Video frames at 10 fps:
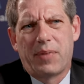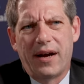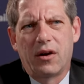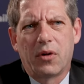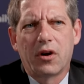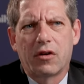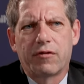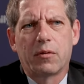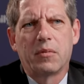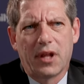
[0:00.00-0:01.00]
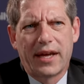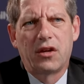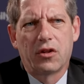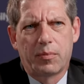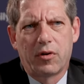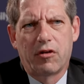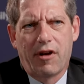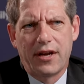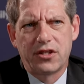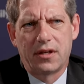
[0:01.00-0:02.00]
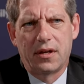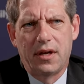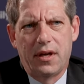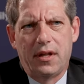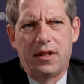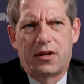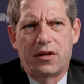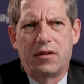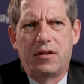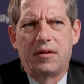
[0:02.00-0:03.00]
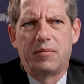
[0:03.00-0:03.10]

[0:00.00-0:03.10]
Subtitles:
biomarker for molecular progression that could